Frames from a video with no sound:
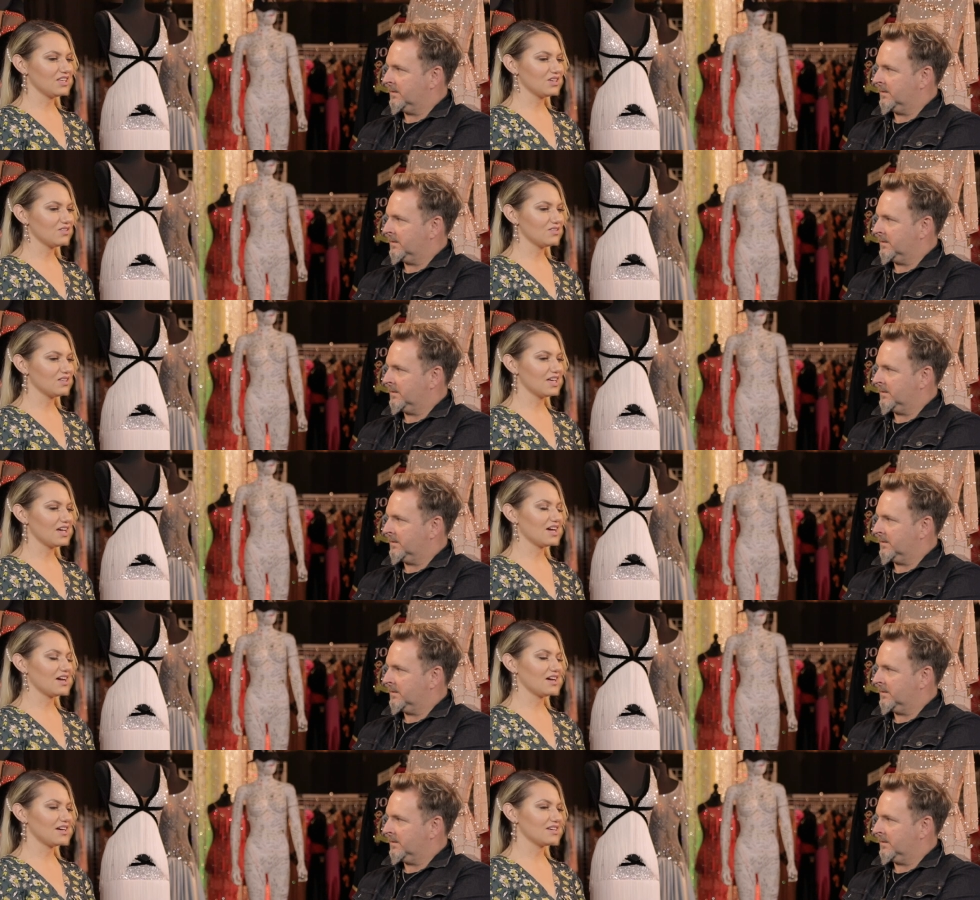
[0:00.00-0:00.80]

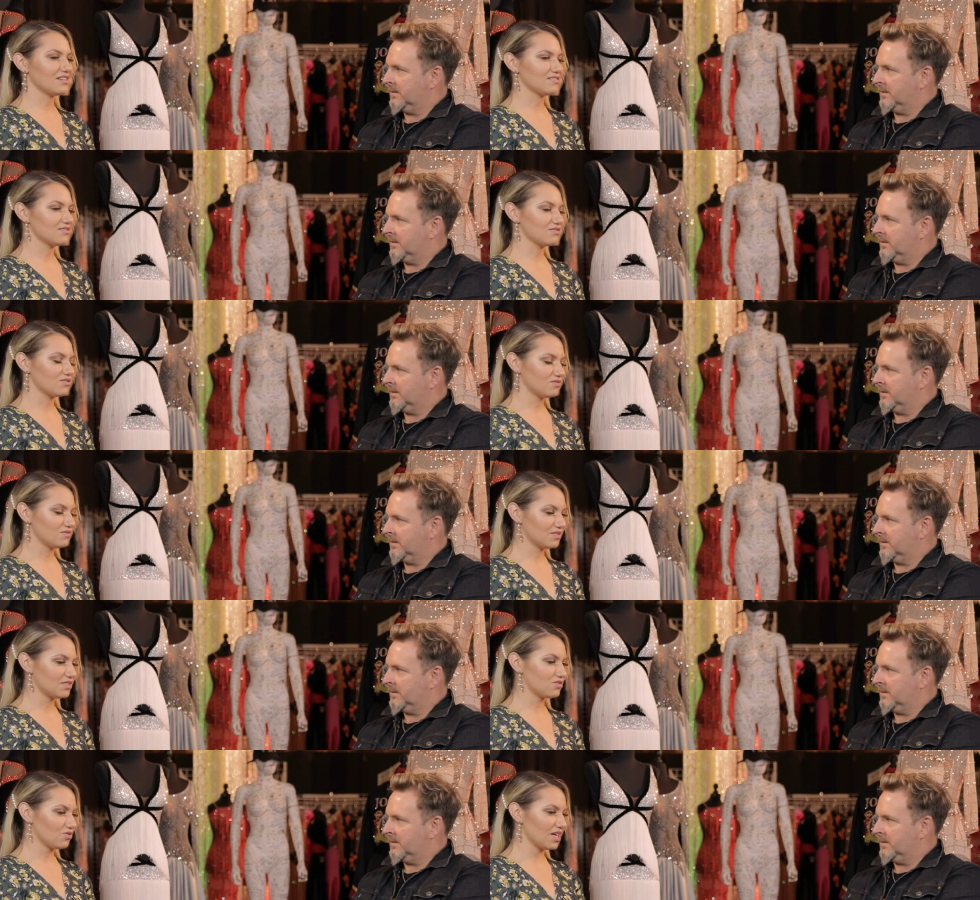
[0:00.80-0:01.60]

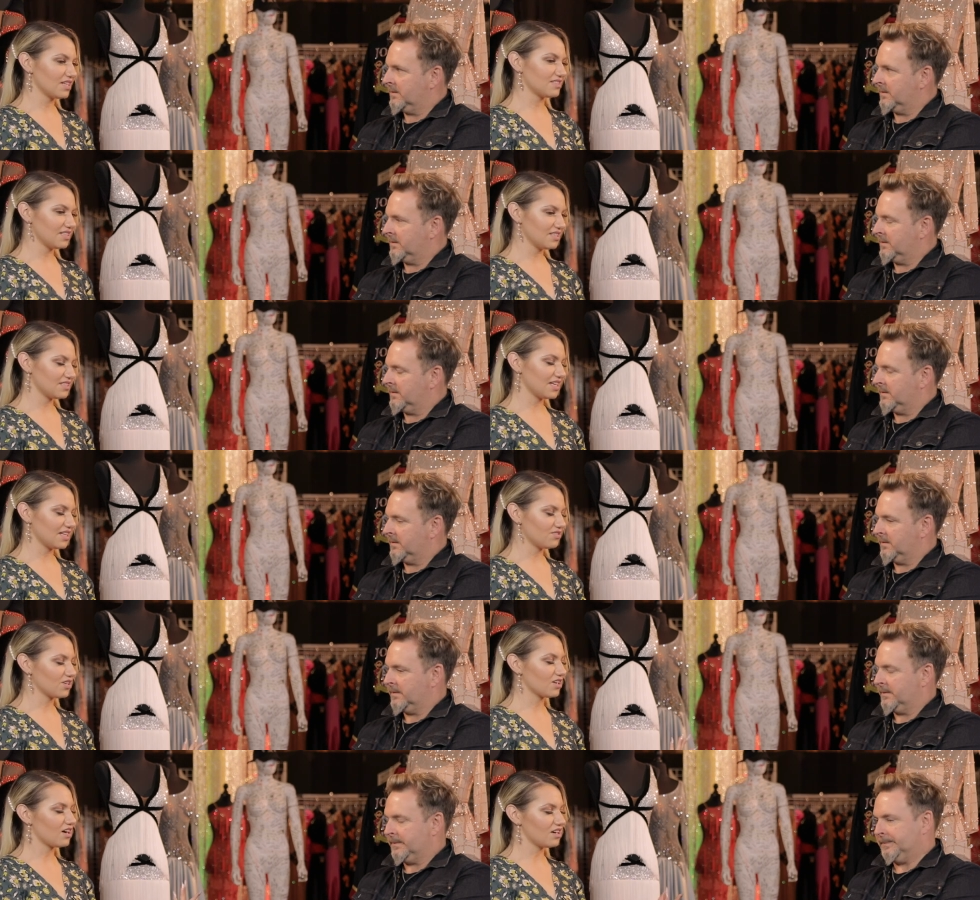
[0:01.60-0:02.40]
Speaker 1: Yulia's dresses and
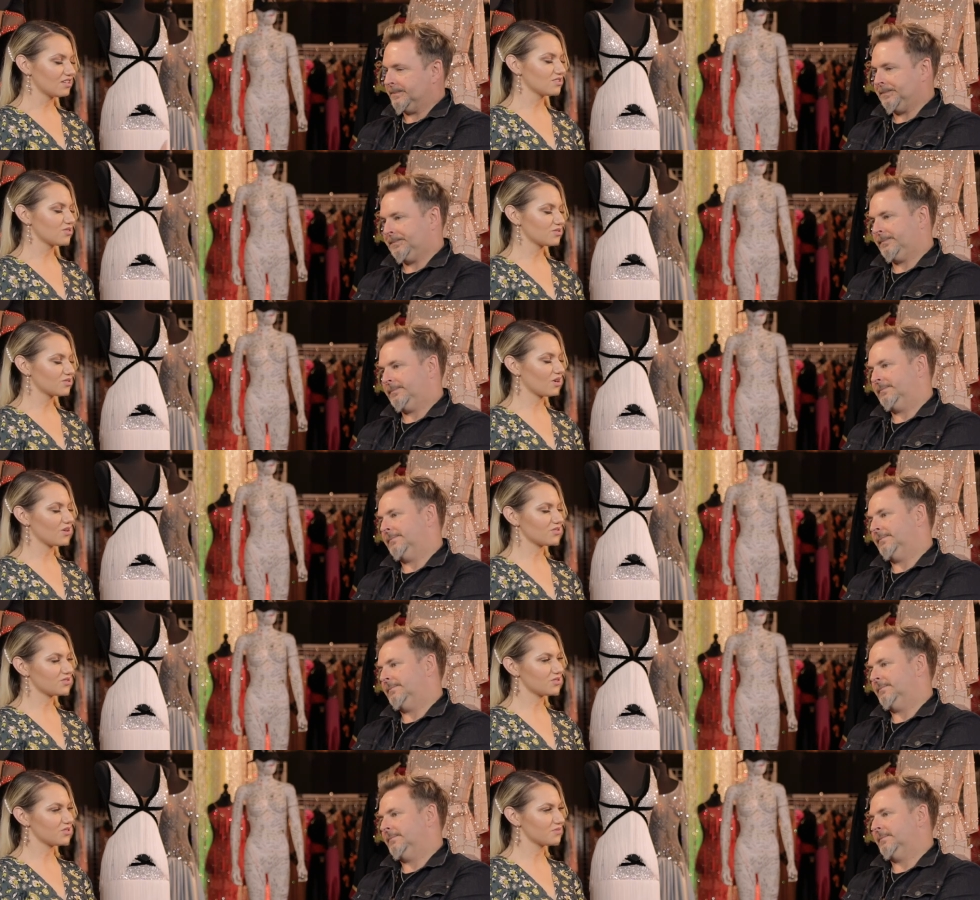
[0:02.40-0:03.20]
Riccardo's
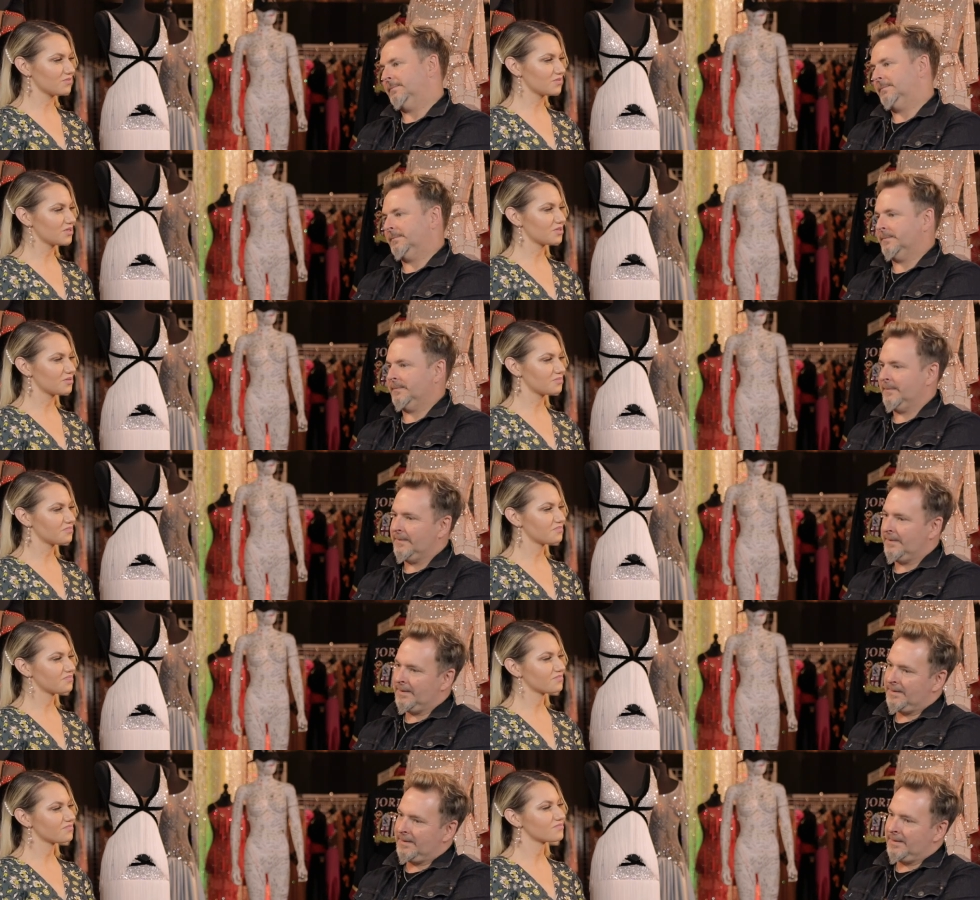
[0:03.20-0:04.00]
costumes?
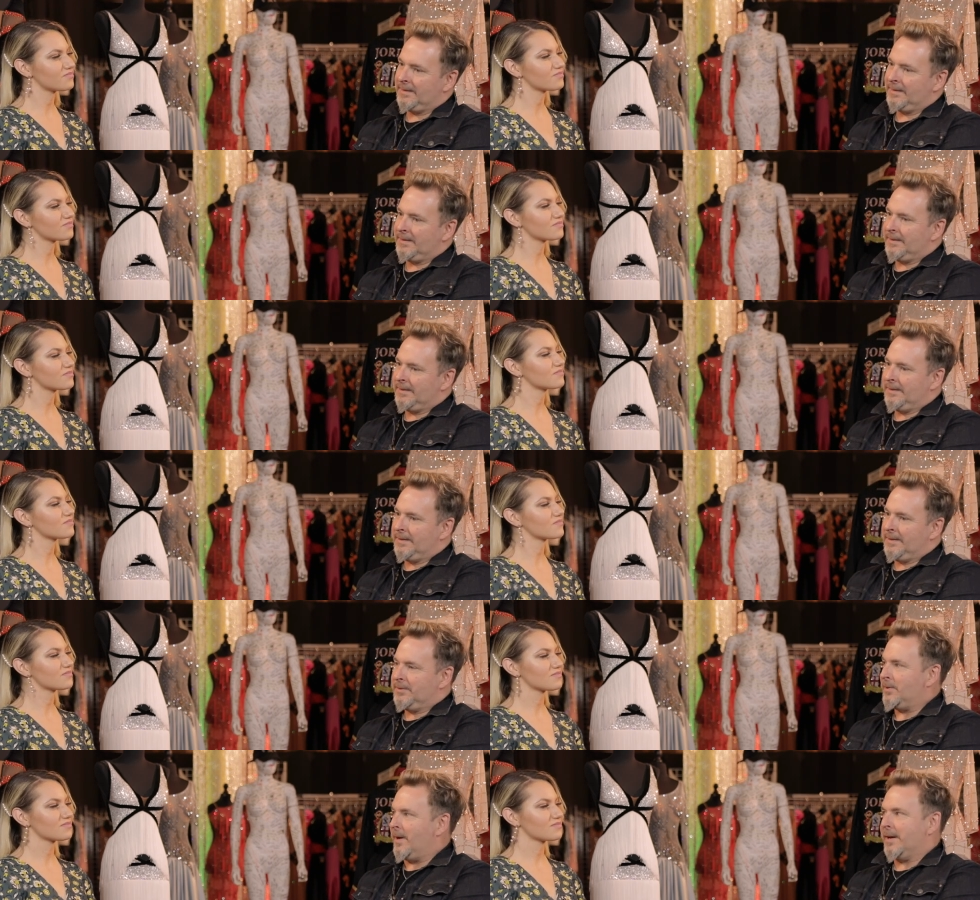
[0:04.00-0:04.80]

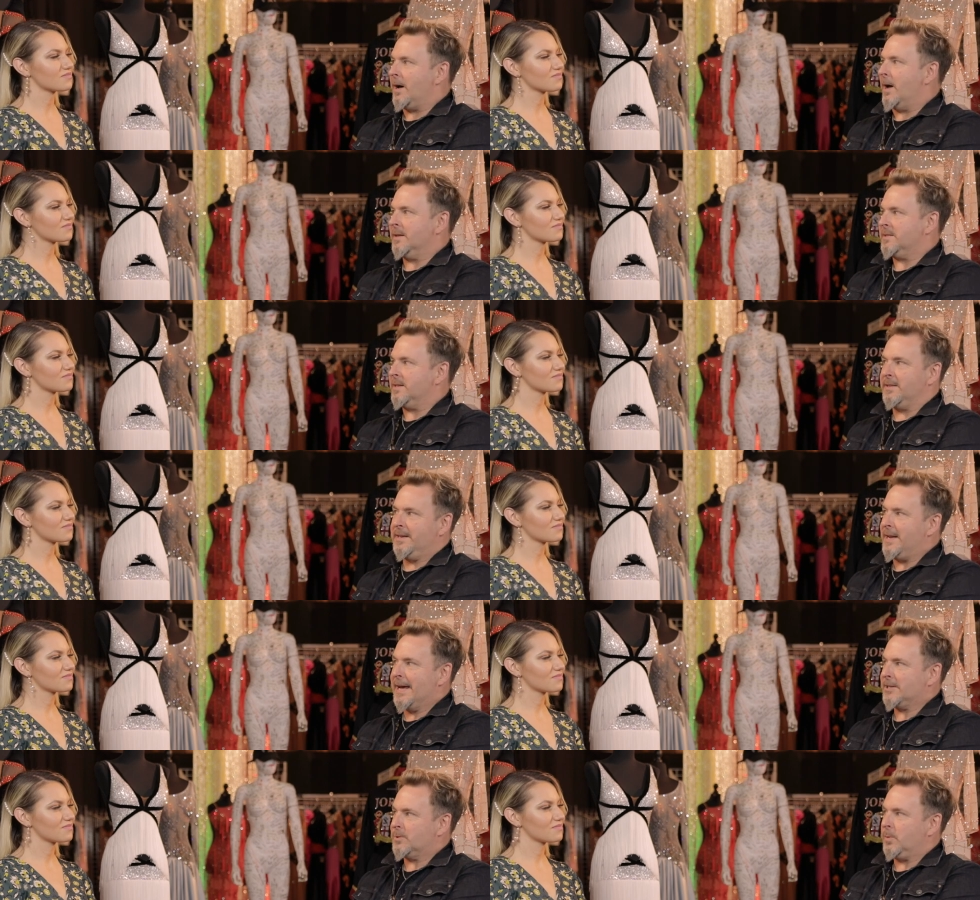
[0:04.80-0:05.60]
So I can't see the
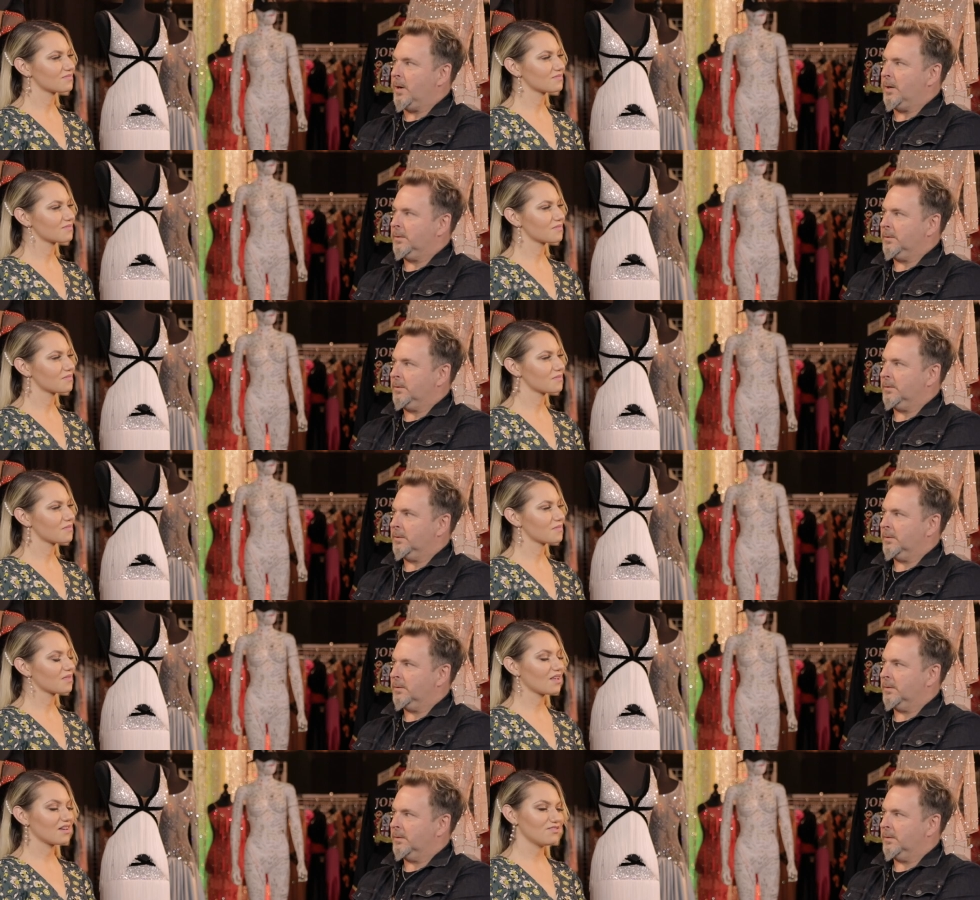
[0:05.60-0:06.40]
next one?
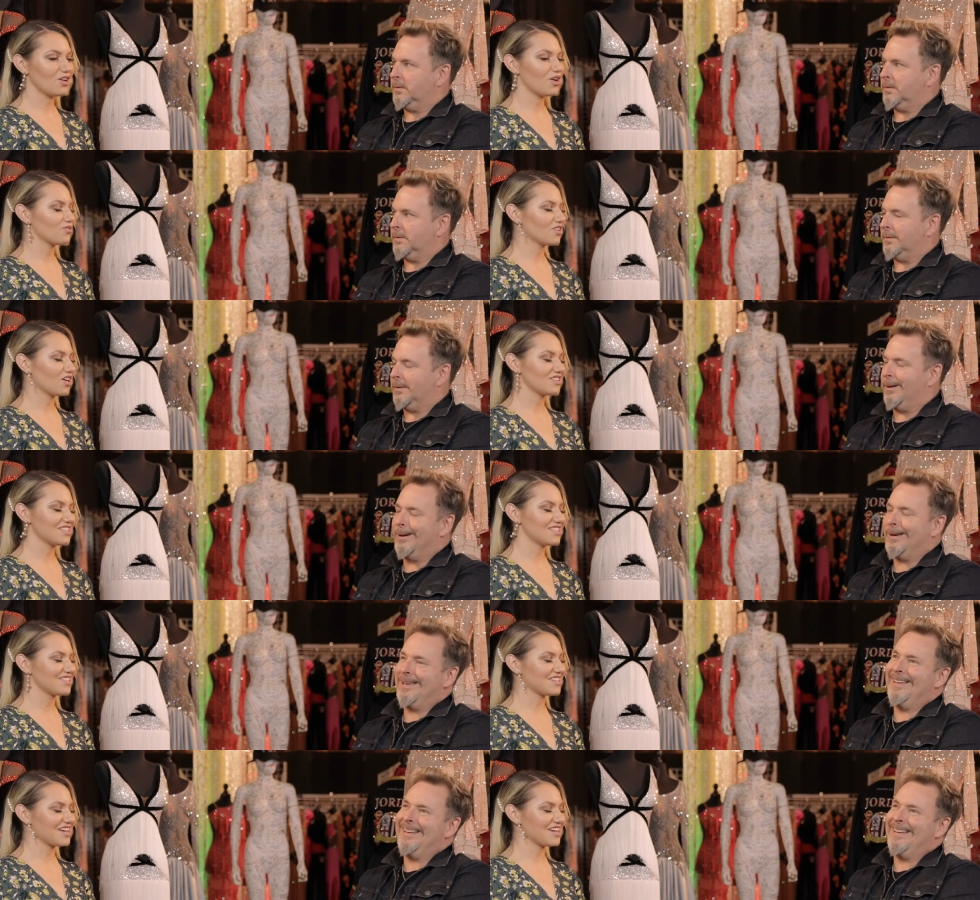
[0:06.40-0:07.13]
No, not okay. this